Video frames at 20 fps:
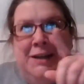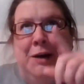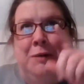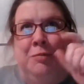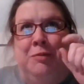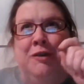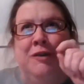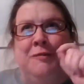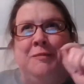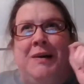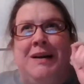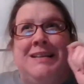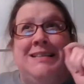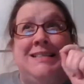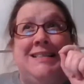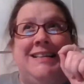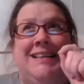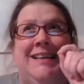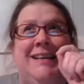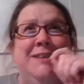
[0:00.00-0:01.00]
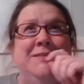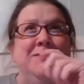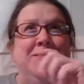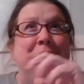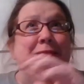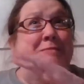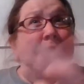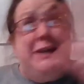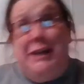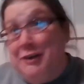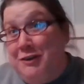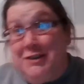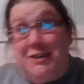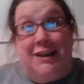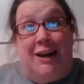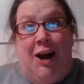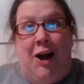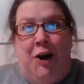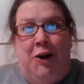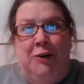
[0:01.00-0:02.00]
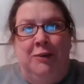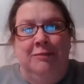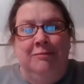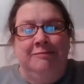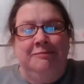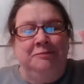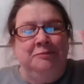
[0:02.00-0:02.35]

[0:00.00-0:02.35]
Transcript: approve my C from years ago.